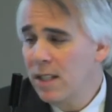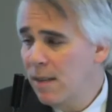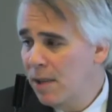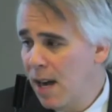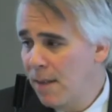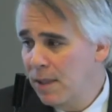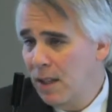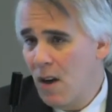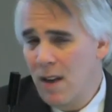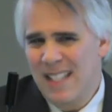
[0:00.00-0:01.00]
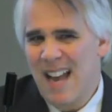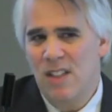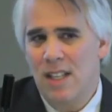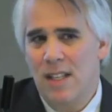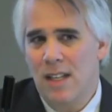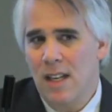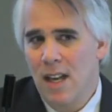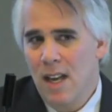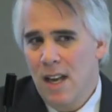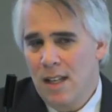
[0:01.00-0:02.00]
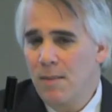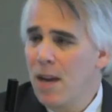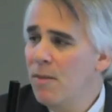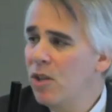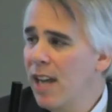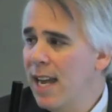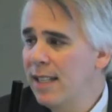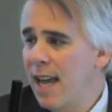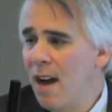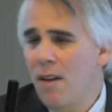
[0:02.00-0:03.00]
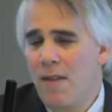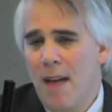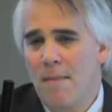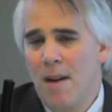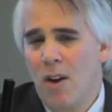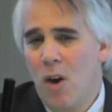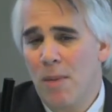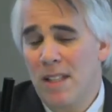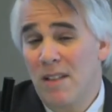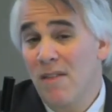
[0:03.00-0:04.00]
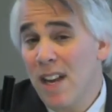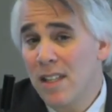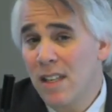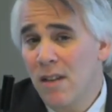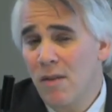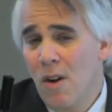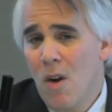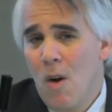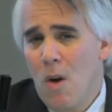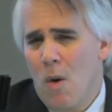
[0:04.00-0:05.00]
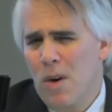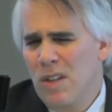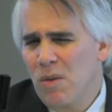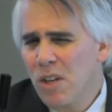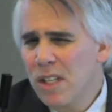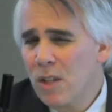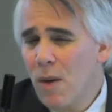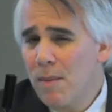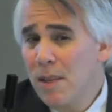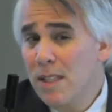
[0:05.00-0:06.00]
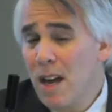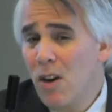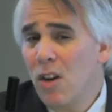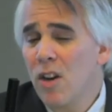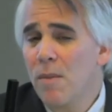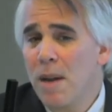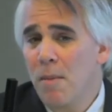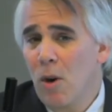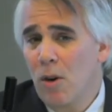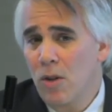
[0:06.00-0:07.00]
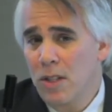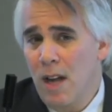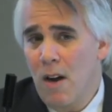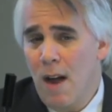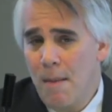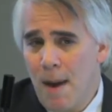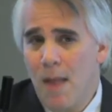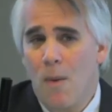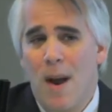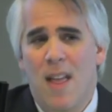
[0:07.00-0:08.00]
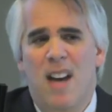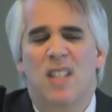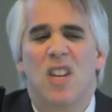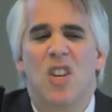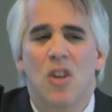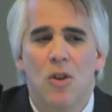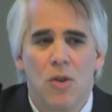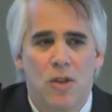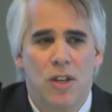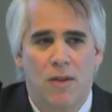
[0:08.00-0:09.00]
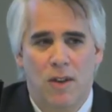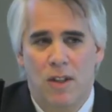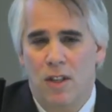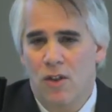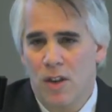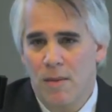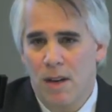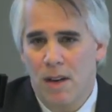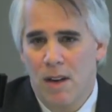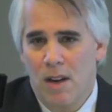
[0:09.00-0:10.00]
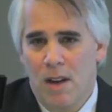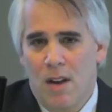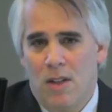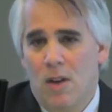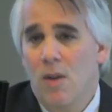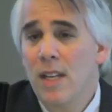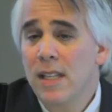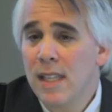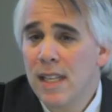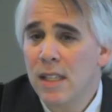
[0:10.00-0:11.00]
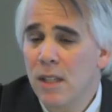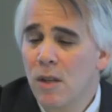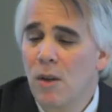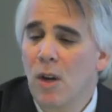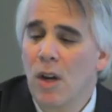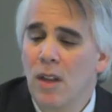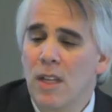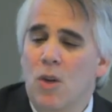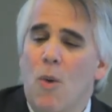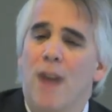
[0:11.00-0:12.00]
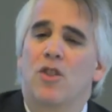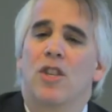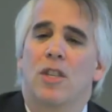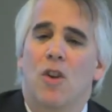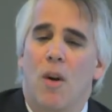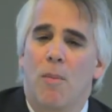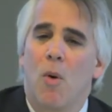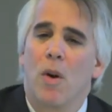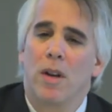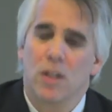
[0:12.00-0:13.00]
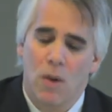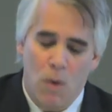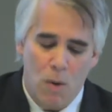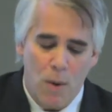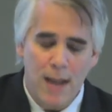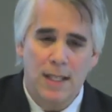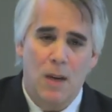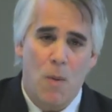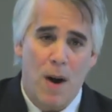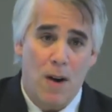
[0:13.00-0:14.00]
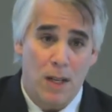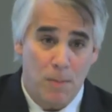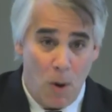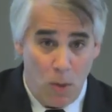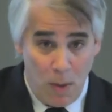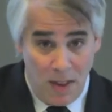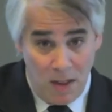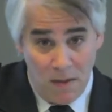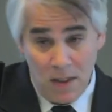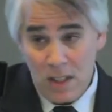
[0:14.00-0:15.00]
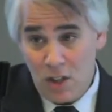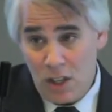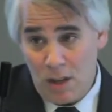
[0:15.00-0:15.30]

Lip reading: sometimes to call. It sounds easy. Sometimes you can't tell if that melanoma is invasive, or is it really squamous cell, or could it be a Merkel cell? And by the way, that is a huge difference in treatment. So these questions are important. So we're raising awareness both within the physician